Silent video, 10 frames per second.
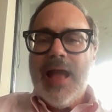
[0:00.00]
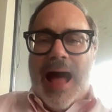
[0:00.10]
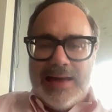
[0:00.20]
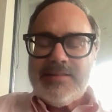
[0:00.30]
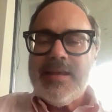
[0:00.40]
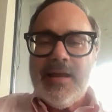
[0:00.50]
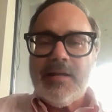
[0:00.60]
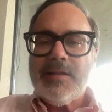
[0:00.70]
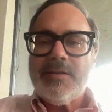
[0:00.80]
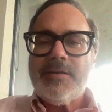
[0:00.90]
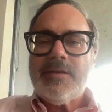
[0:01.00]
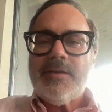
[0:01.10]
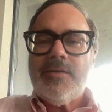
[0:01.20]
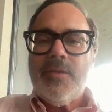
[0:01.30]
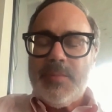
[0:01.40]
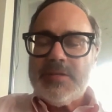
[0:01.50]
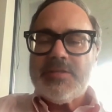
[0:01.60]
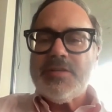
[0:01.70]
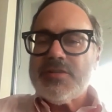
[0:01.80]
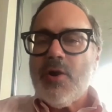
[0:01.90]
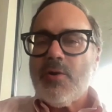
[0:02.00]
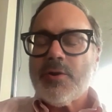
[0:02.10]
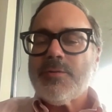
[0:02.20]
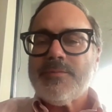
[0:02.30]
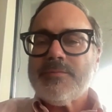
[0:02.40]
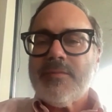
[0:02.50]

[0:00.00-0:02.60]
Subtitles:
I tell the business owner